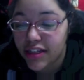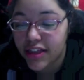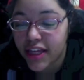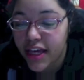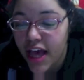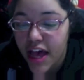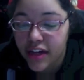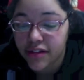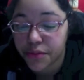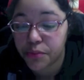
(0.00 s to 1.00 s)
They
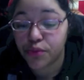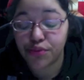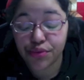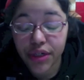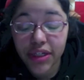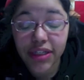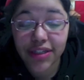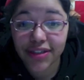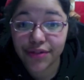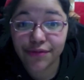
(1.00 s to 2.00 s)
had some really
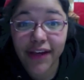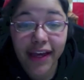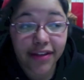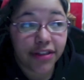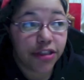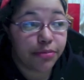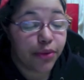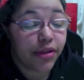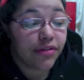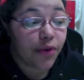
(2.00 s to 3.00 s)
good vantage
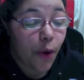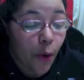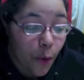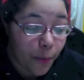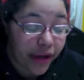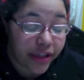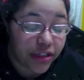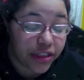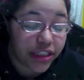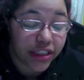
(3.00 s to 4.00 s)
points. Oh my
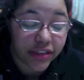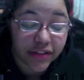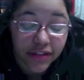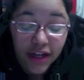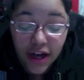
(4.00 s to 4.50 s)
goodness.